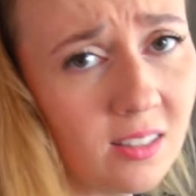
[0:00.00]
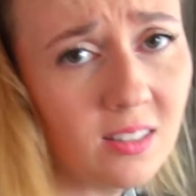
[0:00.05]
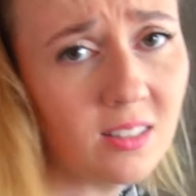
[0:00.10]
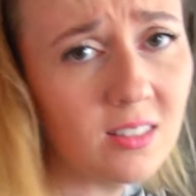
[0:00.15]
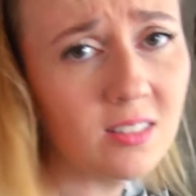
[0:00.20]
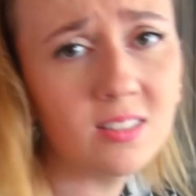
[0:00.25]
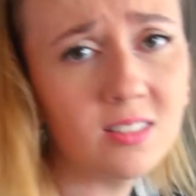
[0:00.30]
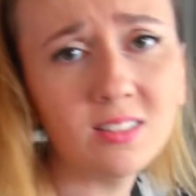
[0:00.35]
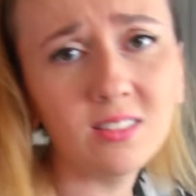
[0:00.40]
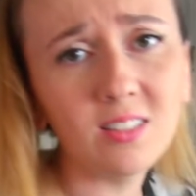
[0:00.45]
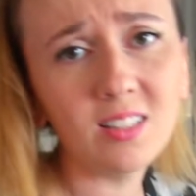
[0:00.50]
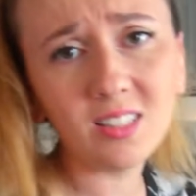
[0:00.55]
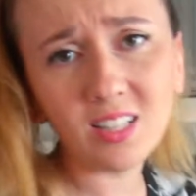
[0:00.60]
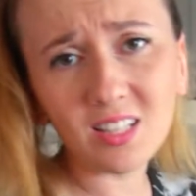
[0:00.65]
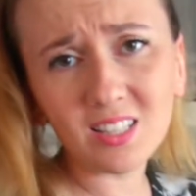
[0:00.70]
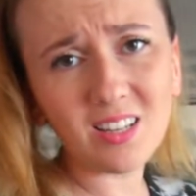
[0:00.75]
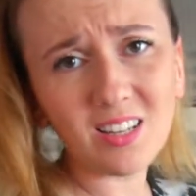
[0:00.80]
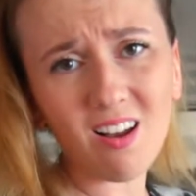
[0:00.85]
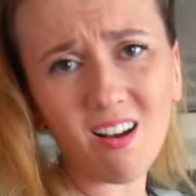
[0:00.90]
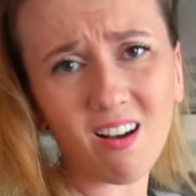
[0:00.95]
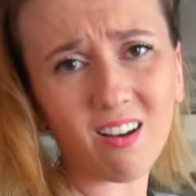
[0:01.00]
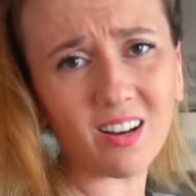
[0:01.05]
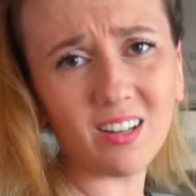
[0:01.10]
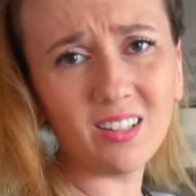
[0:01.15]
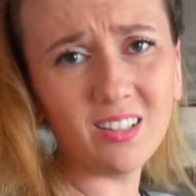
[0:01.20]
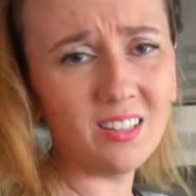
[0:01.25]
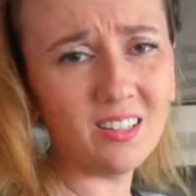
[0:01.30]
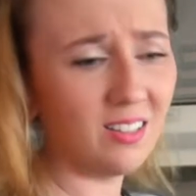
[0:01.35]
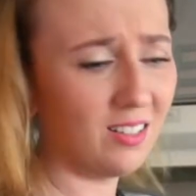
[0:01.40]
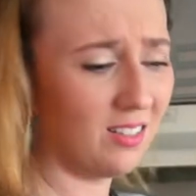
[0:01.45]
Just, it's not
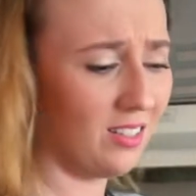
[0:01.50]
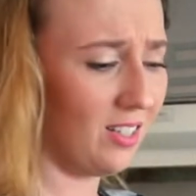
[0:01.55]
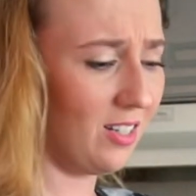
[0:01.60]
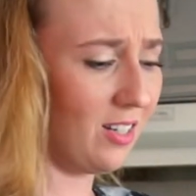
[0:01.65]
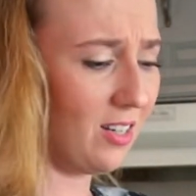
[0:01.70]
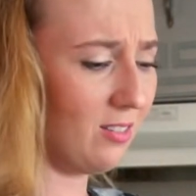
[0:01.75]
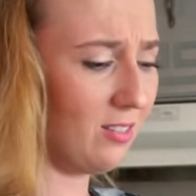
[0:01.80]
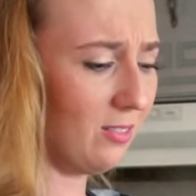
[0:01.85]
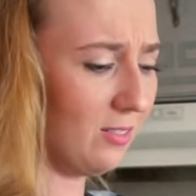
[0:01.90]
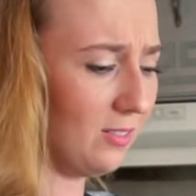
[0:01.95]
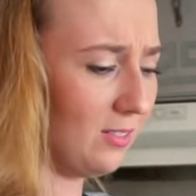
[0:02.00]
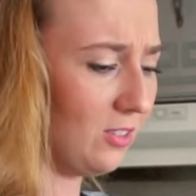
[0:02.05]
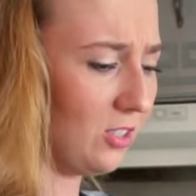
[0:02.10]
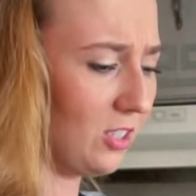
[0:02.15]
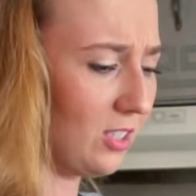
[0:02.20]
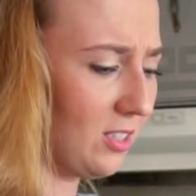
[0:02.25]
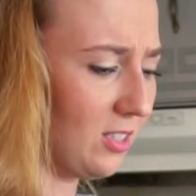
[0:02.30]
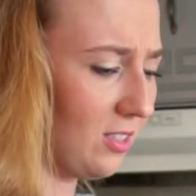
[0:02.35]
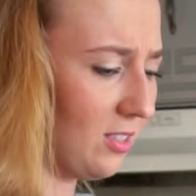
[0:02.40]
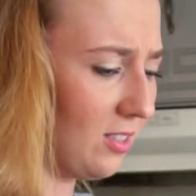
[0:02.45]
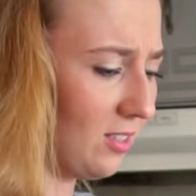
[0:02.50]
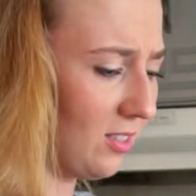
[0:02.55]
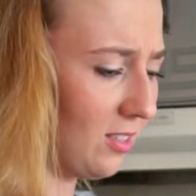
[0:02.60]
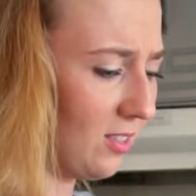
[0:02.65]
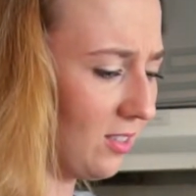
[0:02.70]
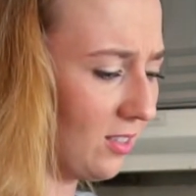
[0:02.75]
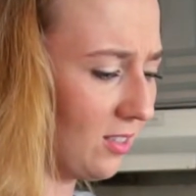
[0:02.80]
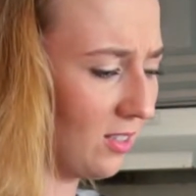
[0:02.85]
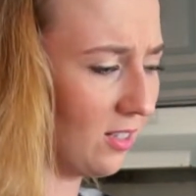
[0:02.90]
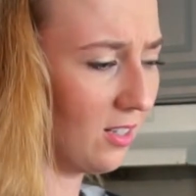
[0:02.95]
hard, you know? Just
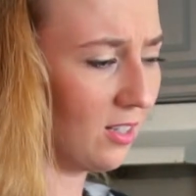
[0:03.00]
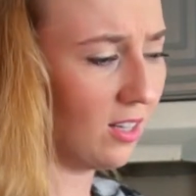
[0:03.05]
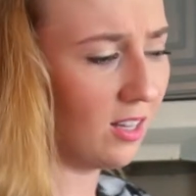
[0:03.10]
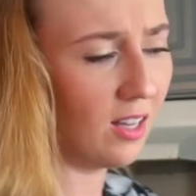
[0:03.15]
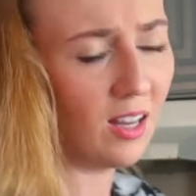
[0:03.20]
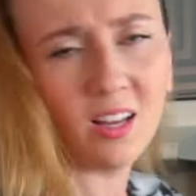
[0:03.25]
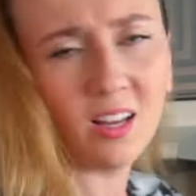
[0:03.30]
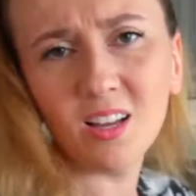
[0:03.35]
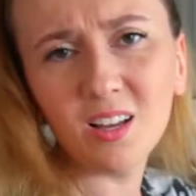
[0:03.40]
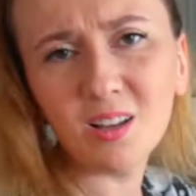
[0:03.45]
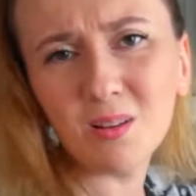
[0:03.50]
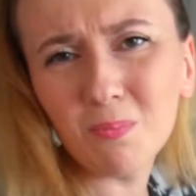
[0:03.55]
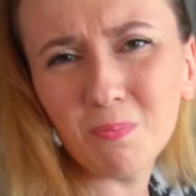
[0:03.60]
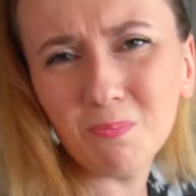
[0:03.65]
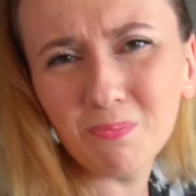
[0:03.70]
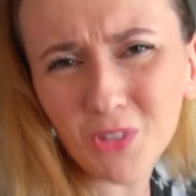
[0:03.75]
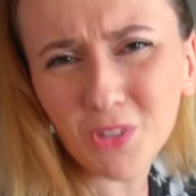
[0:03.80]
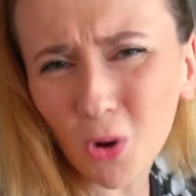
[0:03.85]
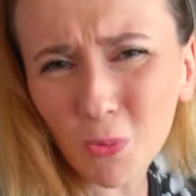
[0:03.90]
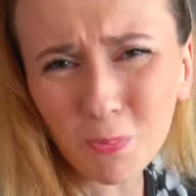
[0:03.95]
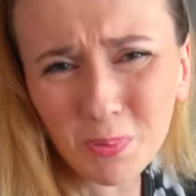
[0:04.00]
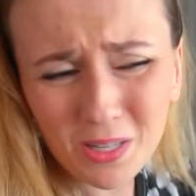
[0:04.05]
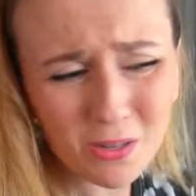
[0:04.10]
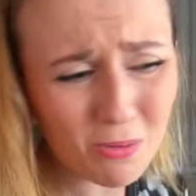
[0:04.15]
don't be